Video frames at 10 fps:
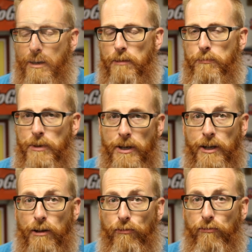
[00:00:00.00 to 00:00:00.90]
and being
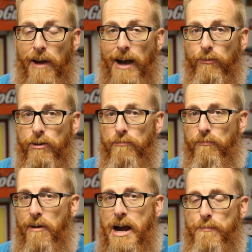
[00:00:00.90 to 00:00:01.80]
in a factory
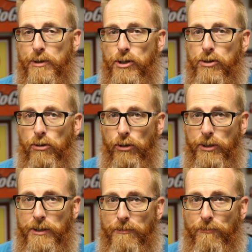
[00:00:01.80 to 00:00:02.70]
environment certainly
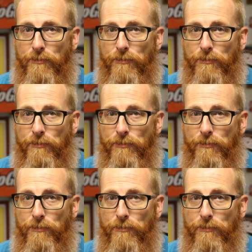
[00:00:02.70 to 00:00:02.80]
didn't